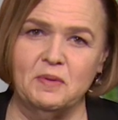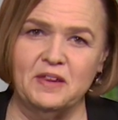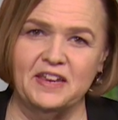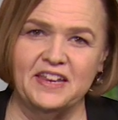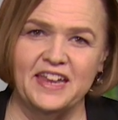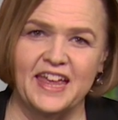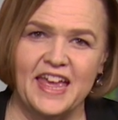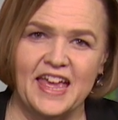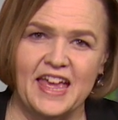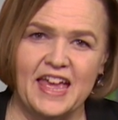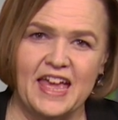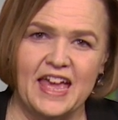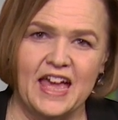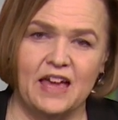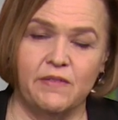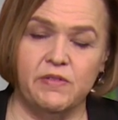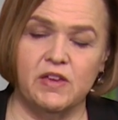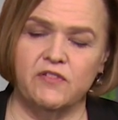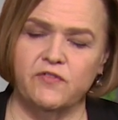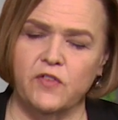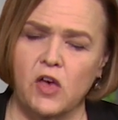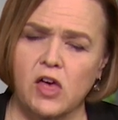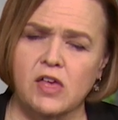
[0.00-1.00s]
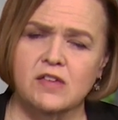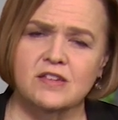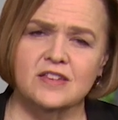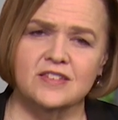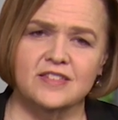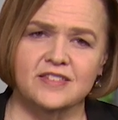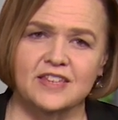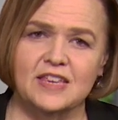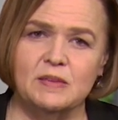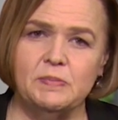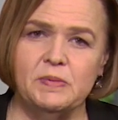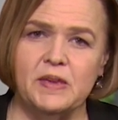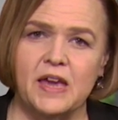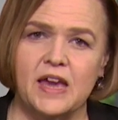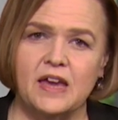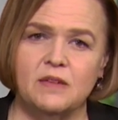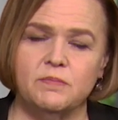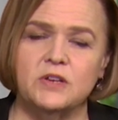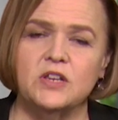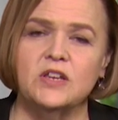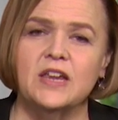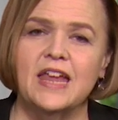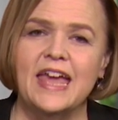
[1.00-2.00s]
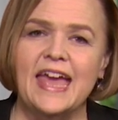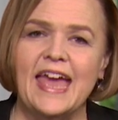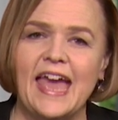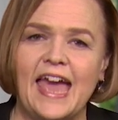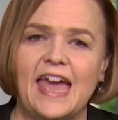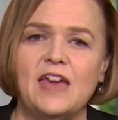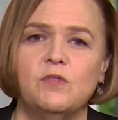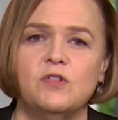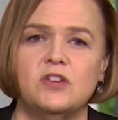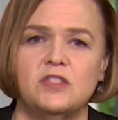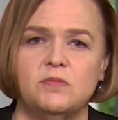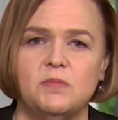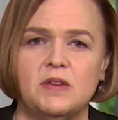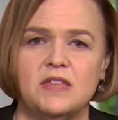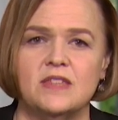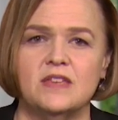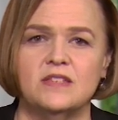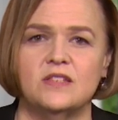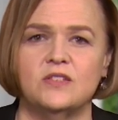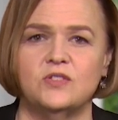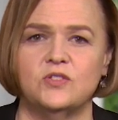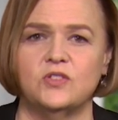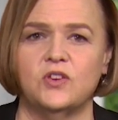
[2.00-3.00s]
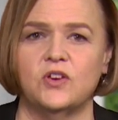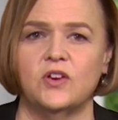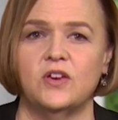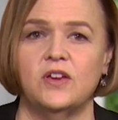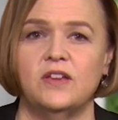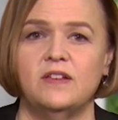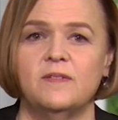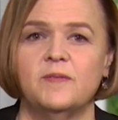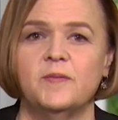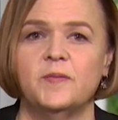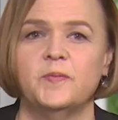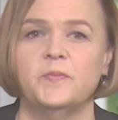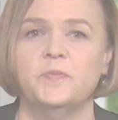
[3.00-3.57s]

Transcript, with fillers: I mean, have you fallen asleep yet? But hang with me, this is good.